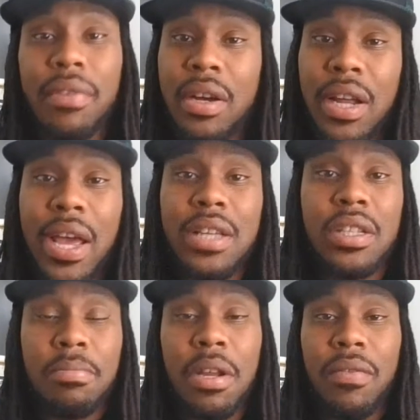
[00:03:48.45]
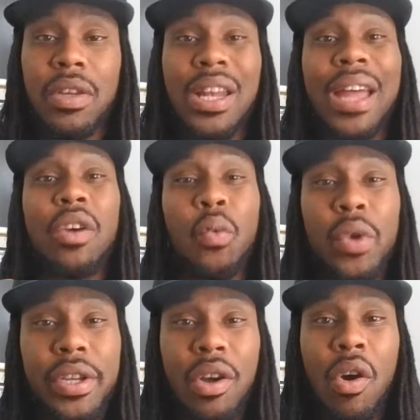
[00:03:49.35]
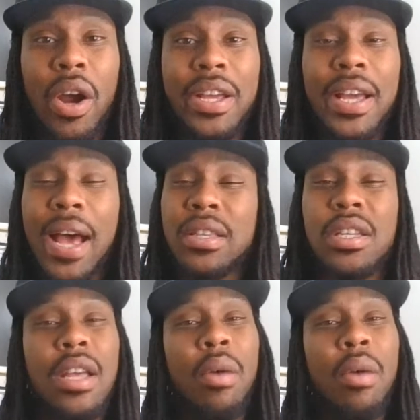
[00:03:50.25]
fund that has its benefit, like a REIT, R-E-I-T.